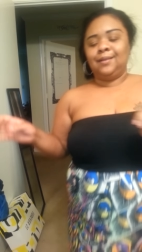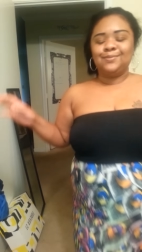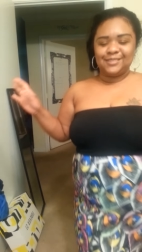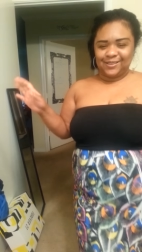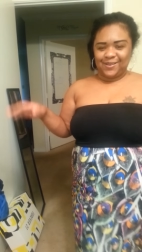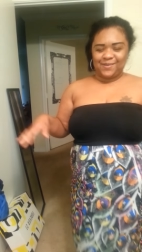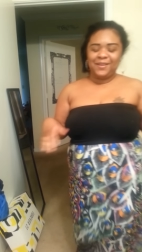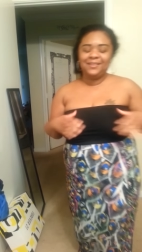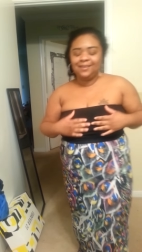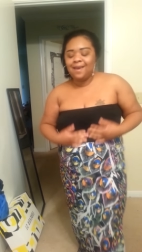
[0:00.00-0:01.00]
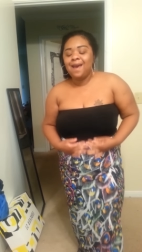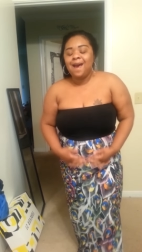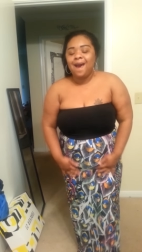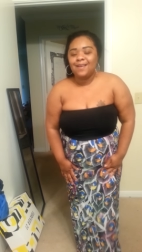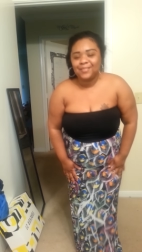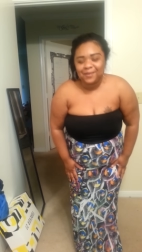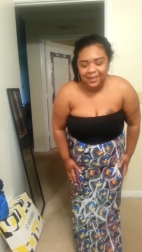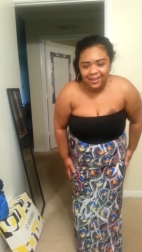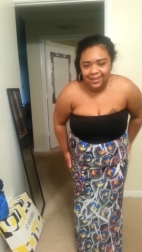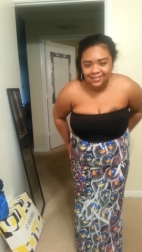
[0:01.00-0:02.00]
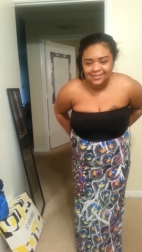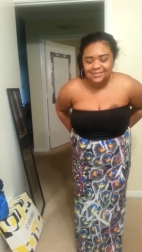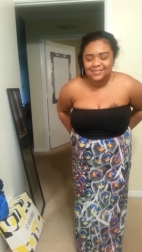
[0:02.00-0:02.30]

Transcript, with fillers: I'm sorry. I thought I had this